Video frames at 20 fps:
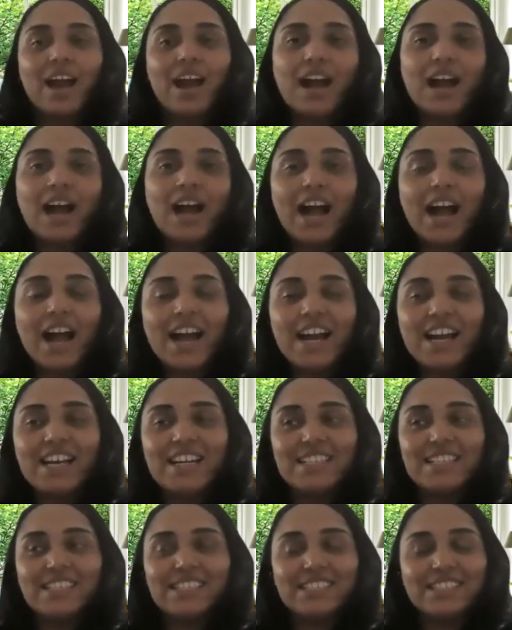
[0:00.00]

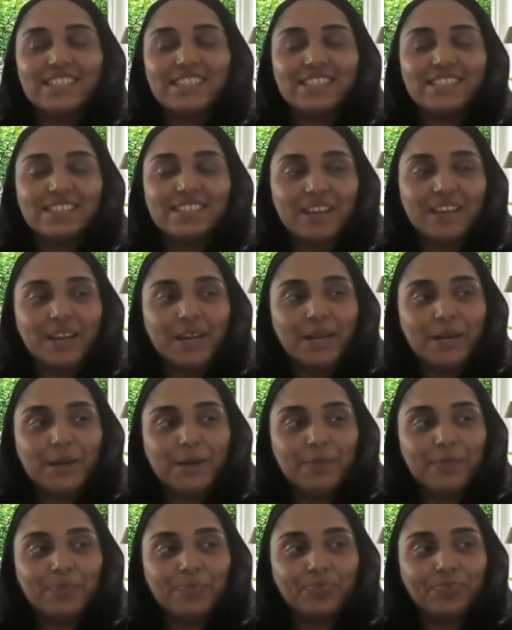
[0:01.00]
And
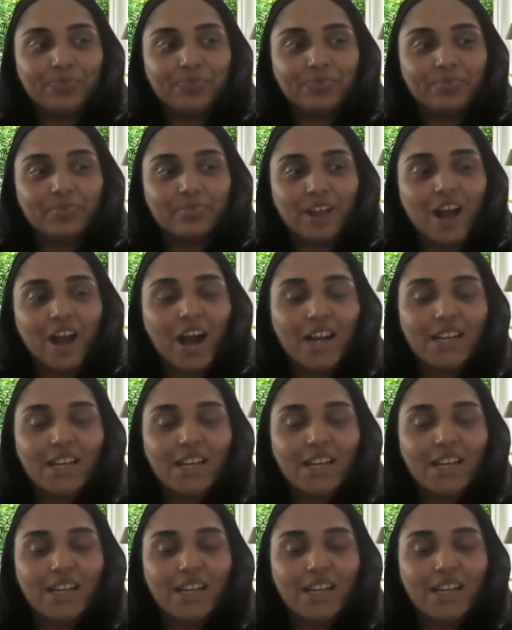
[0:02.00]
I